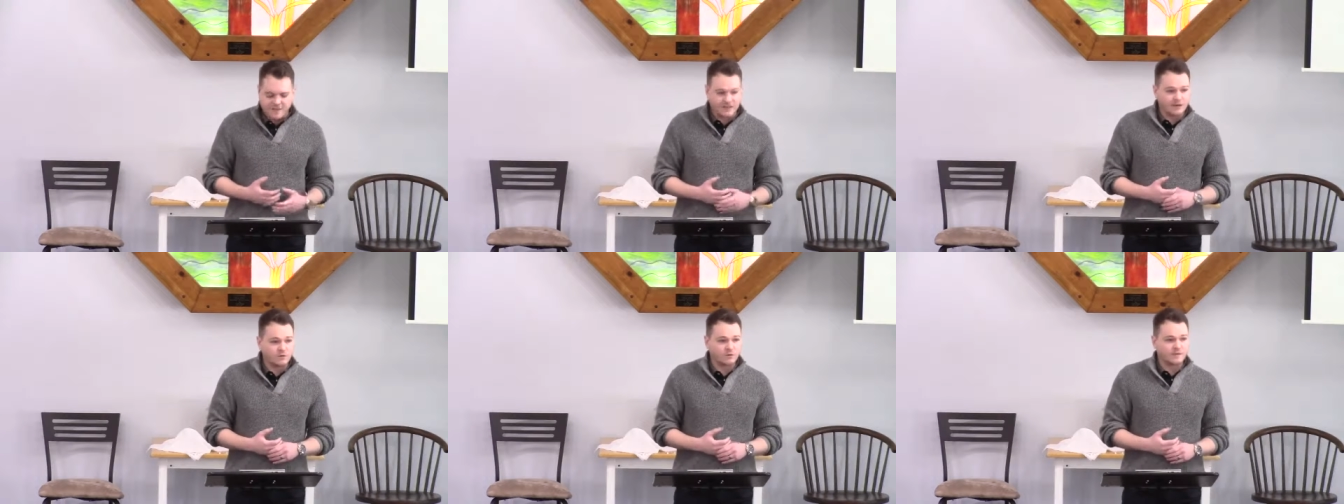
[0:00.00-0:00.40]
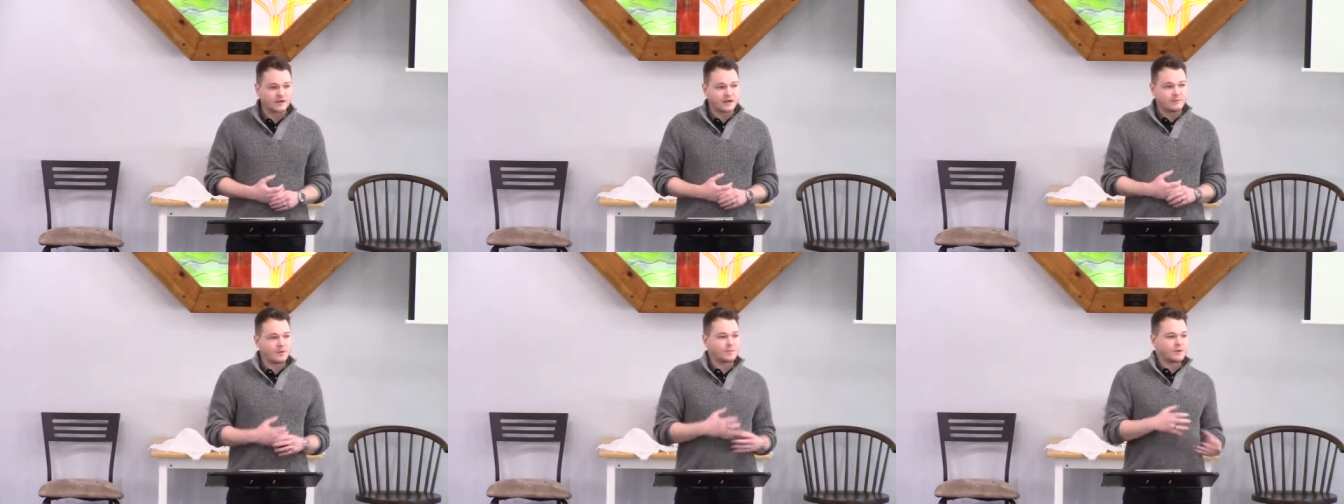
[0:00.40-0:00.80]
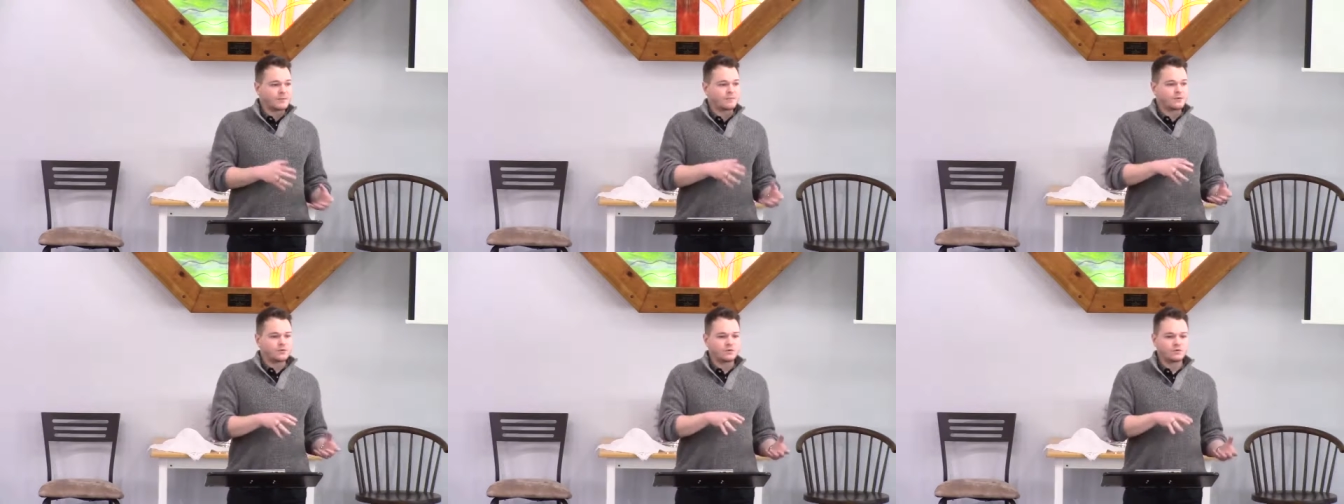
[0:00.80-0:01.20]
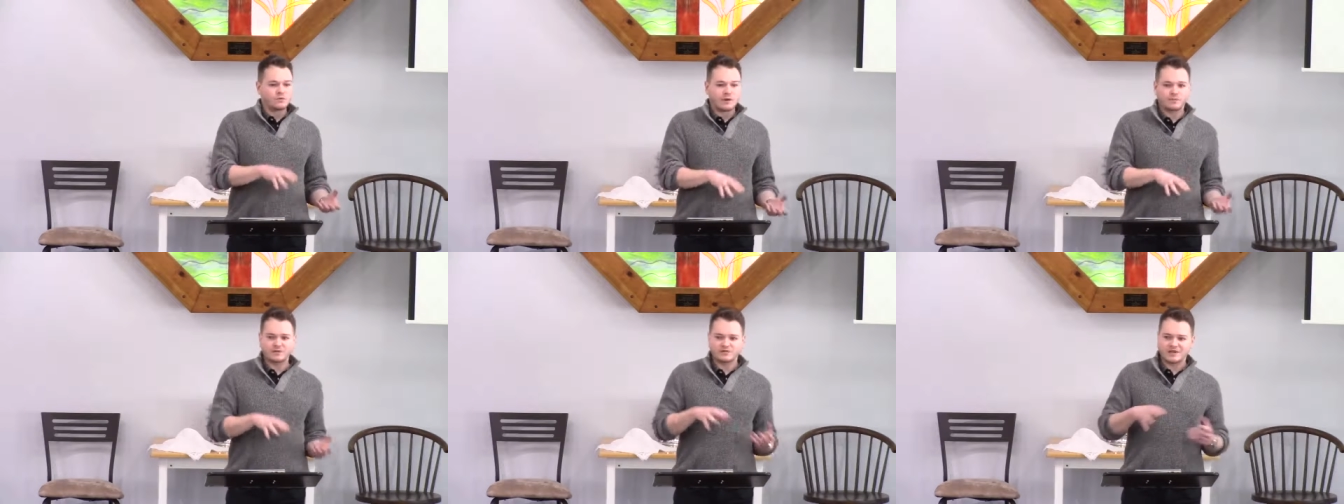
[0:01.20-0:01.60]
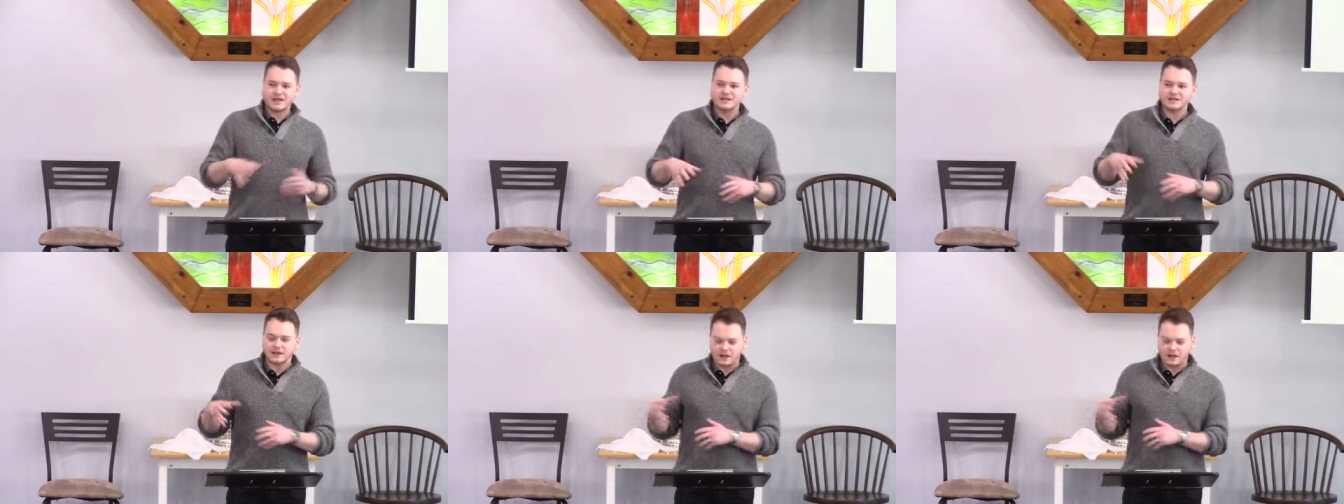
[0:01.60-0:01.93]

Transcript: and they would become a people who represent